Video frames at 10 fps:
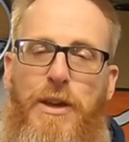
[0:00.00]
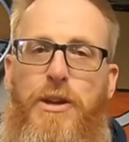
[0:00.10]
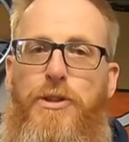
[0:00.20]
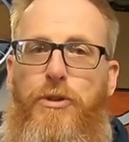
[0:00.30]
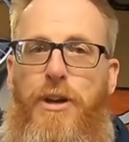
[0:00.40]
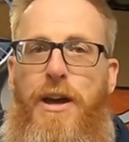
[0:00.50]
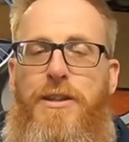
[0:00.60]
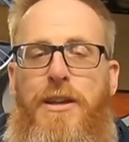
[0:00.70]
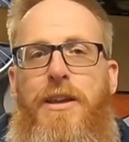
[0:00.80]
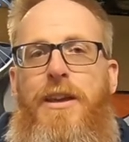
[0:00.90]
So guys,
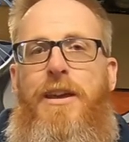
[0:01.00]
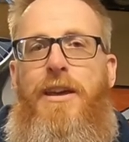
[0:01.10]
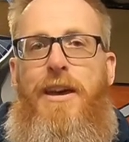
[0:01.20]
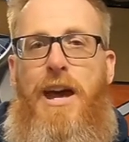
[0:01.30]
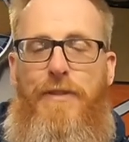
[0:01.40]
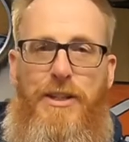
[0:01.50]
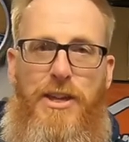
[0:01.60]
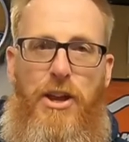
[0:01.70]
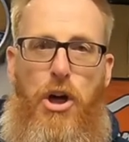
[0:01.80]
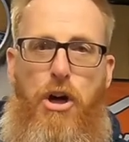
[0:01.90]
having
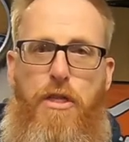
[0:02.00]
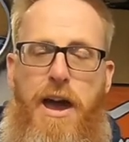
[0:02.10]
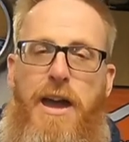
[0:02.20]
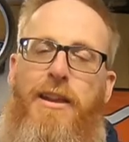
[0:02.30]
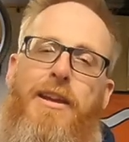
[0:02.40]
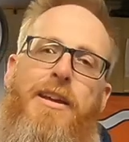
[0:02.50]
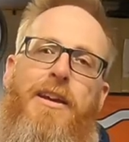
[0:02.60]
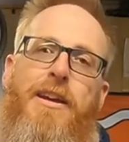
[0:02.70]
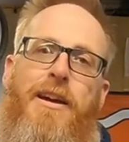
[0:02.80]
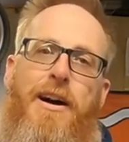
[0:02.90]
said all that,
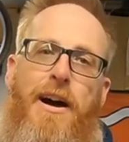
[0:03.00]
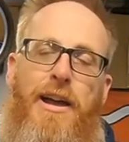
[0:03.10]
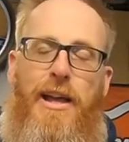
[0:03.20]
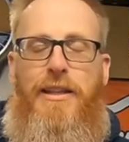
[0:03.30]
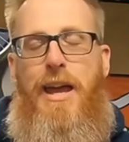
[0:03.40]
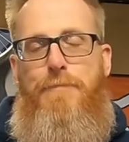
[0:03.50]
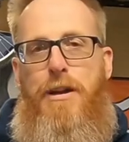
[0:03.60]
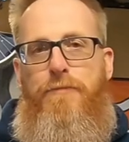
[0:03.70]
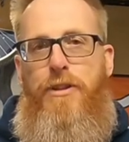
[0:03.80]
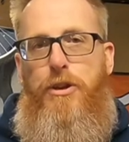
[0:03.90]
I like to end my
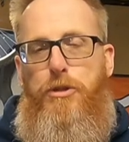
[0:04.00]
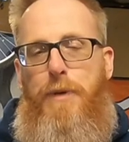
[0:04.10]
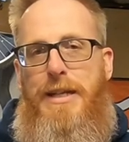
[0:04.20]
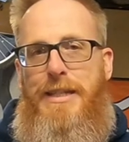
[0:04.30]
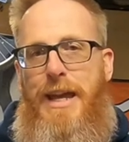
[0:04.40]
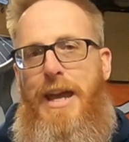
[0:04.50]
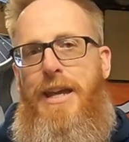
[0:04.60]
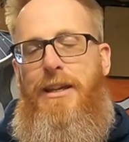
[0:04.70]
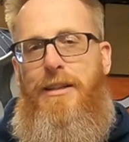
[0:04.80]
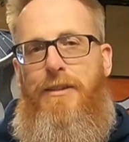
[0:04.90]
videos by
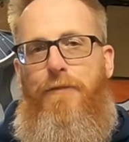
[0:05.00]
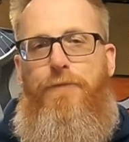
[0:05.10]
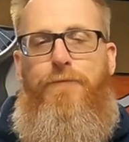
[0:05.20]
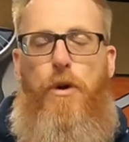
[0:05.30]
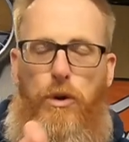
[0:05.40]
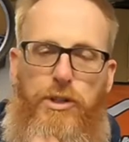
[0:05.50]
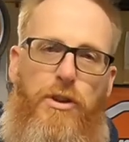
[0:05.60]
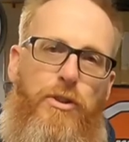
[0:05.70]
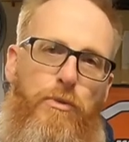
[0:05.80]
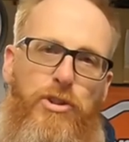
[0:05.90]
saying, focus
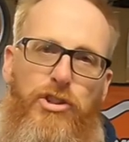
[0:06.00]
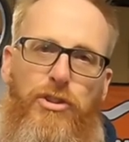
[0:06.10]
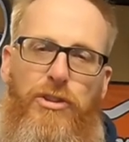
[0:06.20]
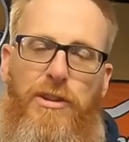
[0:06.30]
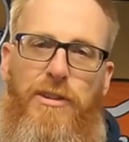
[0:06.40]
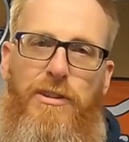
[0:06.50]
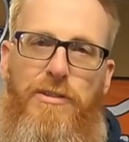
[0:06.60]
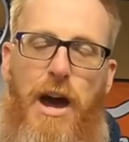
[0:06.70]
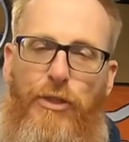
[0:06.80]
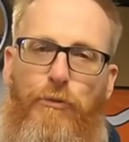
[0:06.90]
on the windshield,
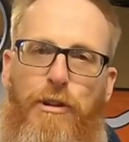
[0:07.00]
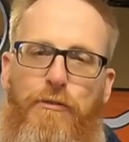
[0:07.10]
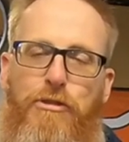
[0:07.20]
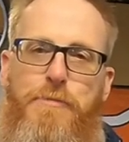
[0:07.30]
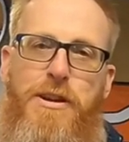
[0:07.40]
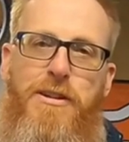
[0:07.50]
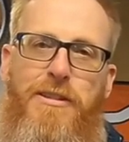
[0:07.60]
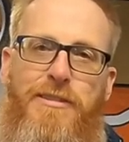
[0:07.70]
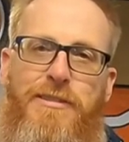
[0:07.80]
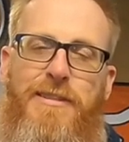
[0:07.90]
not the rear view mirror.
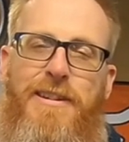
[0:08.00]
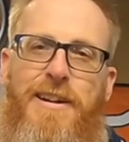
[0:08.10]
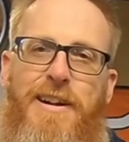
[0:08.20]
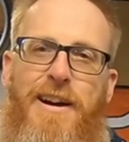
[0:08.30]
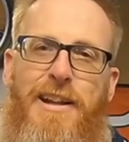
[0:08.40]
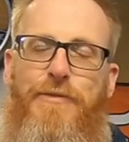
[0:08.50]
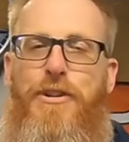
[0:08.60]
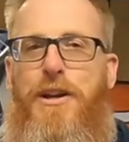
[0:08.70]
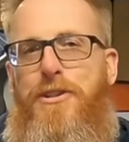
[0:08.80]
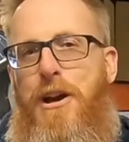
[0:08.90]
I love you
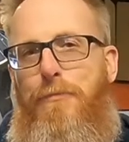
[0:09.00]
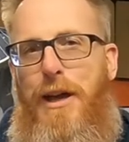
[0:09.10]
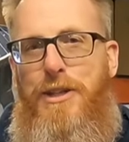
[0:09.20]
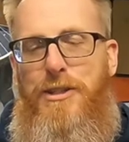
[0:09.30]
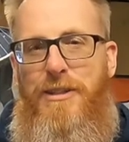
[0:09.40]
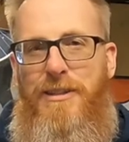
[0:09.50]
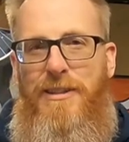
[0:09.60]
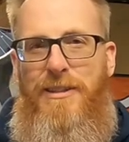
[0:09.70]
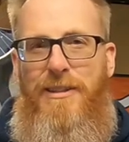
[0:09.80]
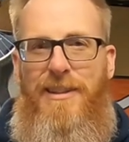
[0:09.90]
guys, God bless.
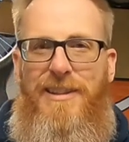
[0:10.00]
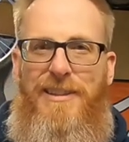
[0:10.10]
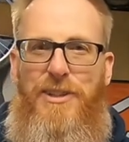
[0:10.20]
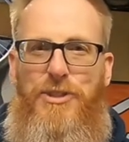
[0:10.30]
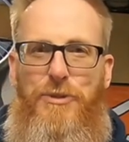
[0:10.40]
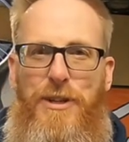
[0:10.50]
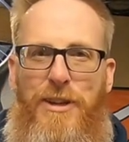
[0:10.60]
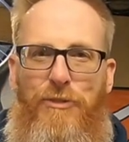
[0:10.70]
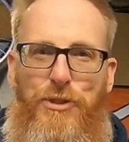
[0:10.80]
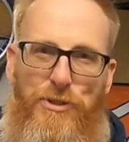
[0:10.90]
Let's do it
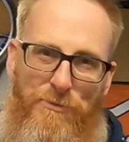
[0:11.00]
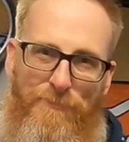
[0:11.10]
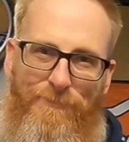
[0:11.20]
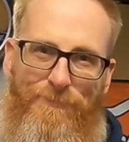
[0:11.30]
again real soon.